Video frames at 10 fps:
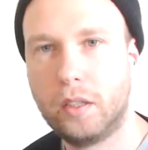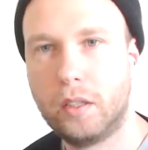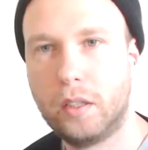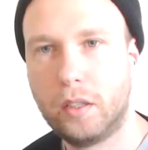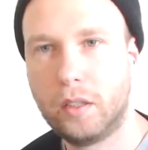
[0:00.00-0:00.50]

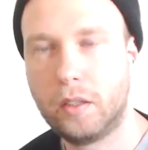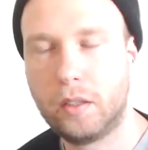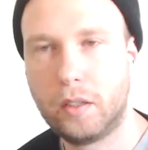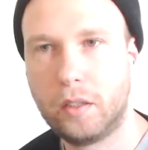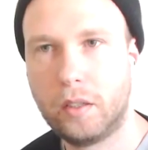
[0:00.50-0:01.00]

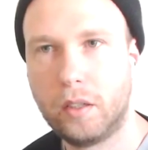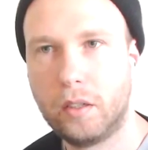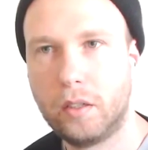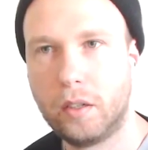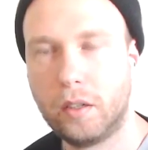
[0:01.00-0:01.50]

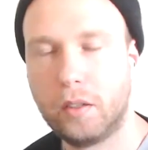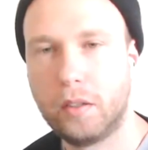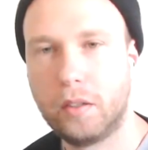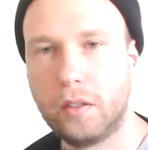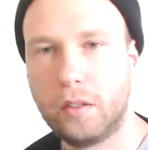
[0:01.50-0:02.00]

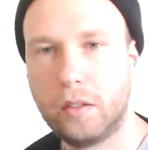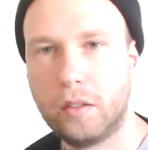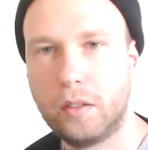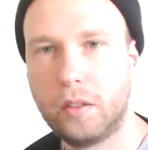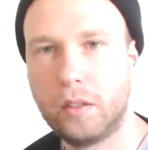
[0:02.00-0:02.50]

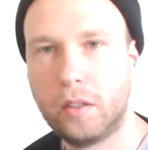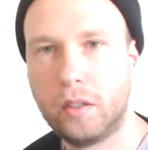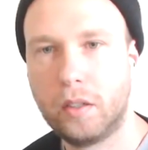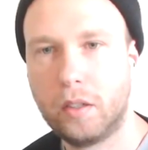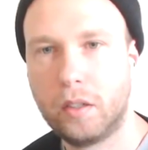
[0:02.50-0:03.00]

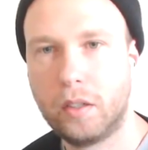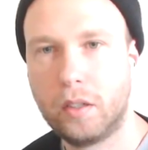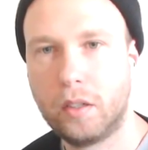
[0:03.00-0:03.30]
[no speech]